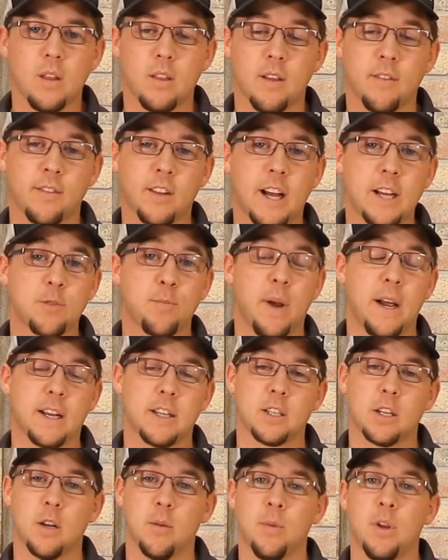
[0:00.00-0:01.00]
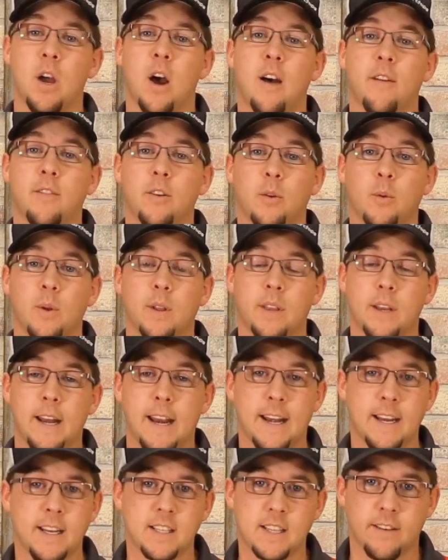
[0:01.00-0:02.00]
The Flashpaq is going to be offered with an
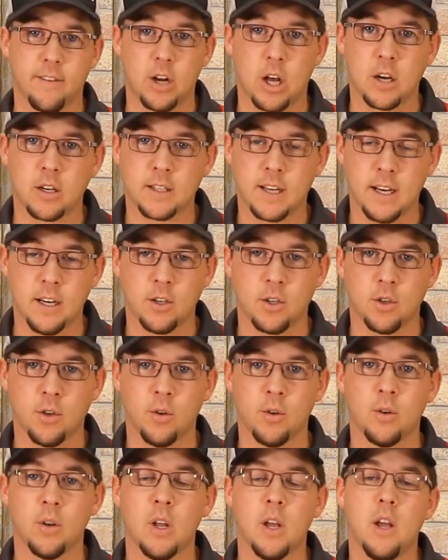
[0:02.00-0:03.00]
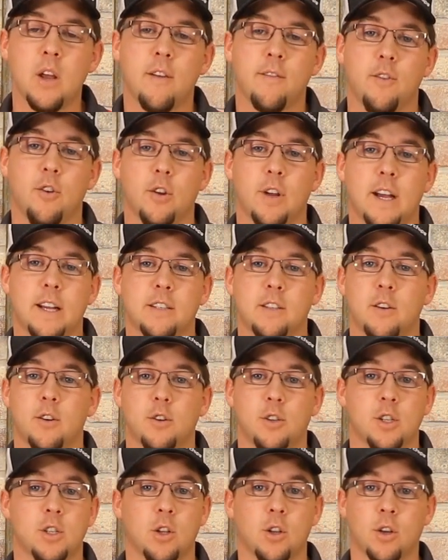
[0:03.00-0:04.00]
87 octane tune for you guys that
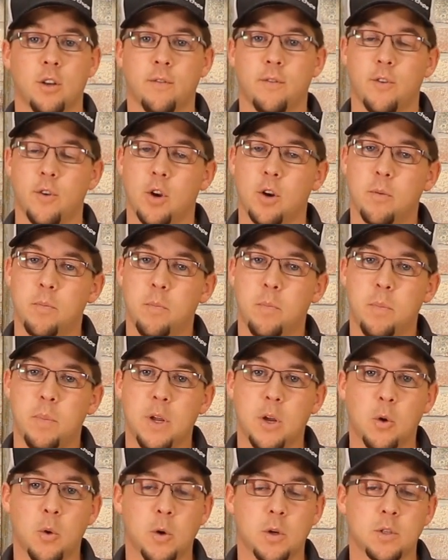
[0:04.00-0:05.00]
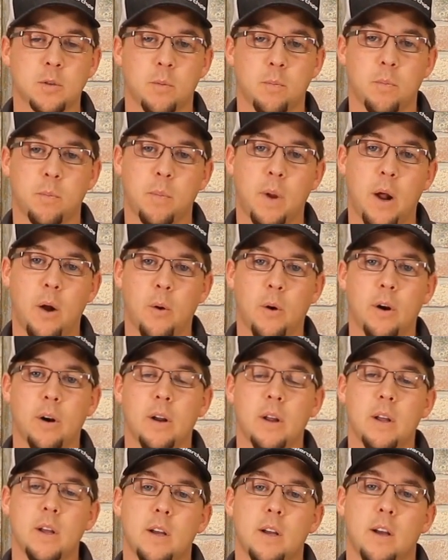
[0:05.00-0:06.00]
are just looking for your peak
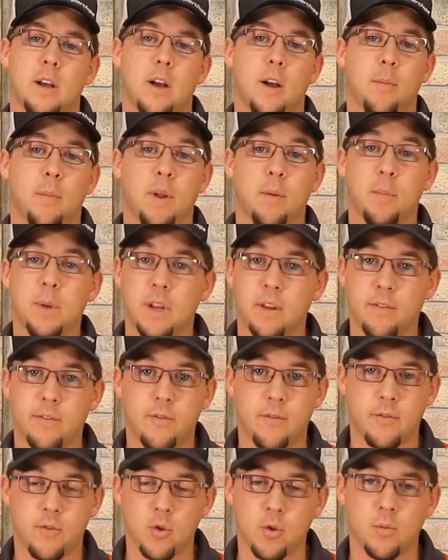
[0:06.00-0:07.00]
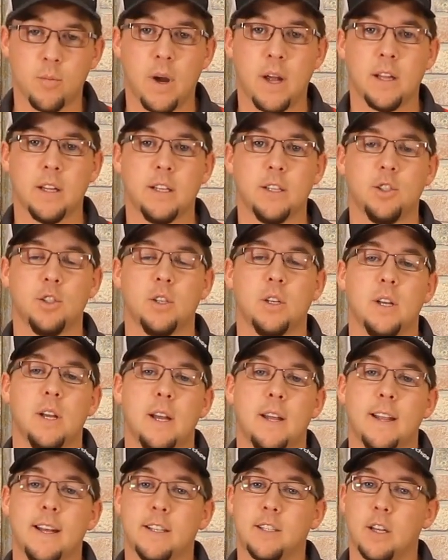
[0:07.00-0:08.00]
horsepower and peak fuel mileage.
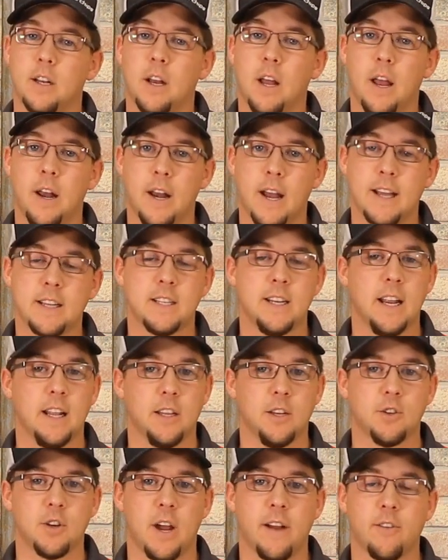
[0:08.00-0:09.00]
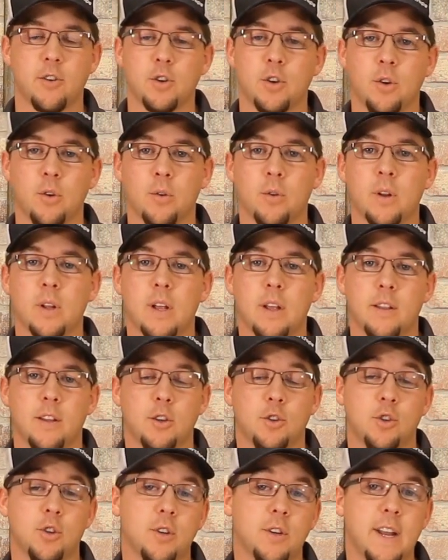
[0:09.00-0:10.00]
That's a nice daily driver tune
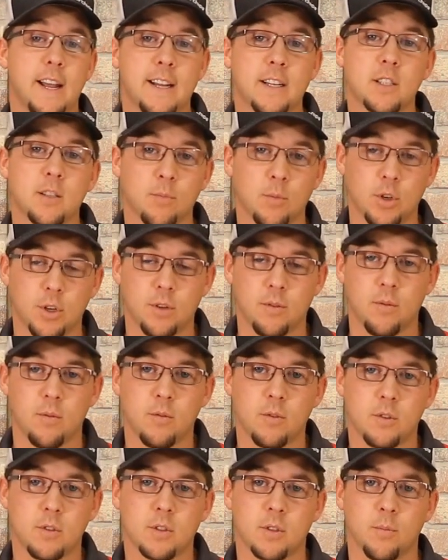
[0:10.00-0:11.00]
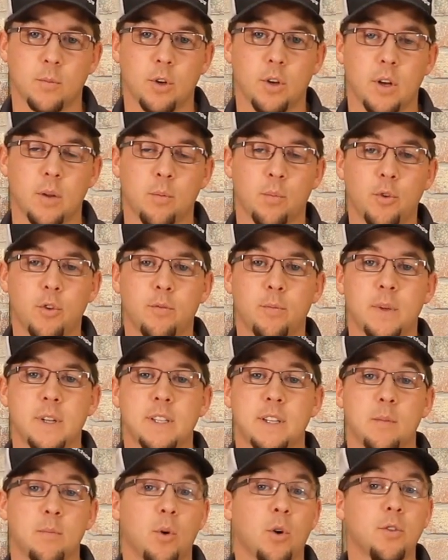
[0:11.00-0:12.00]
that should net some good some good
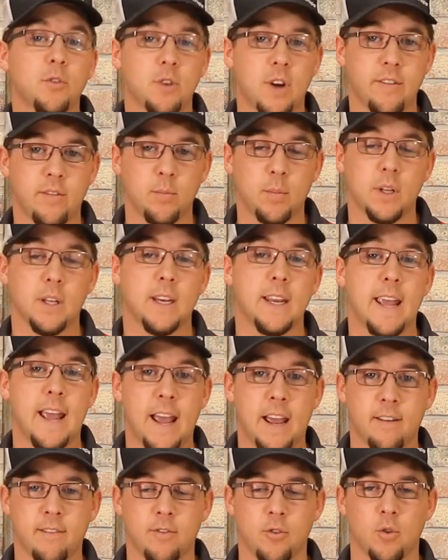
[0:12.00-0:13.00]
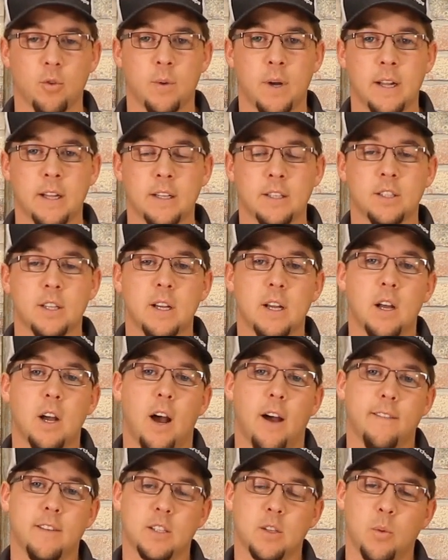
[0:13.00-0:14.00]
improvements in both drivability and fuel mileage.
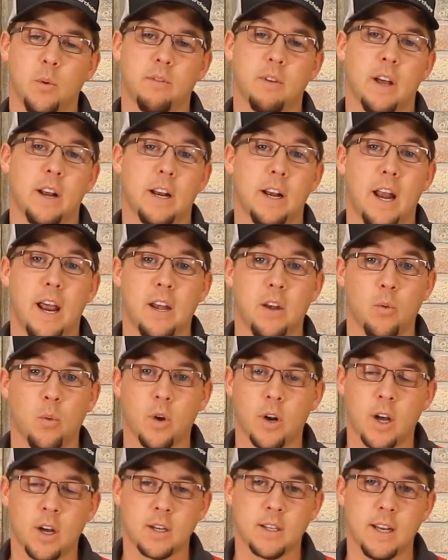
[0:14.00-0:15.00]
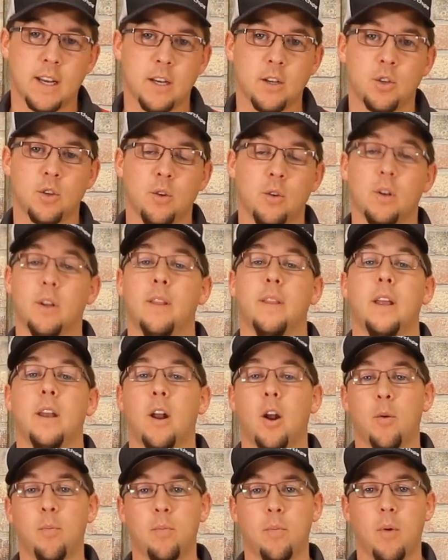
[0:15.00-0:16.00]
Obviously, we've got a 91 octane tune and
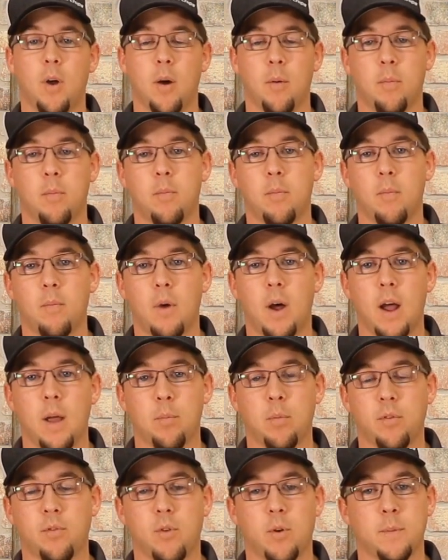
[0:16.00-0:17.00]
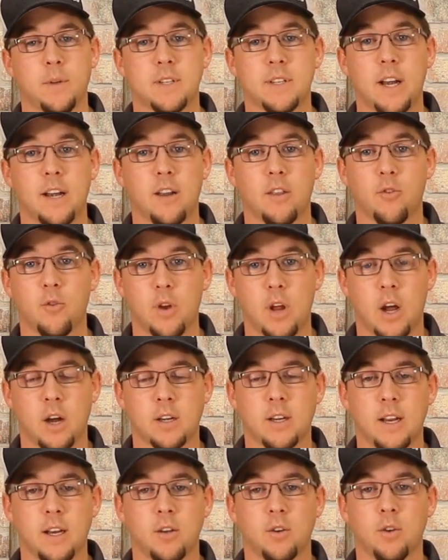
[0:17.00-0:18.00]
then our high performance 93
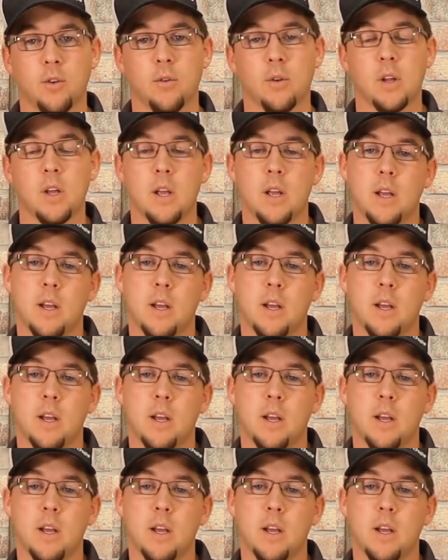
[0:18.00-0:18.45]
octane tune.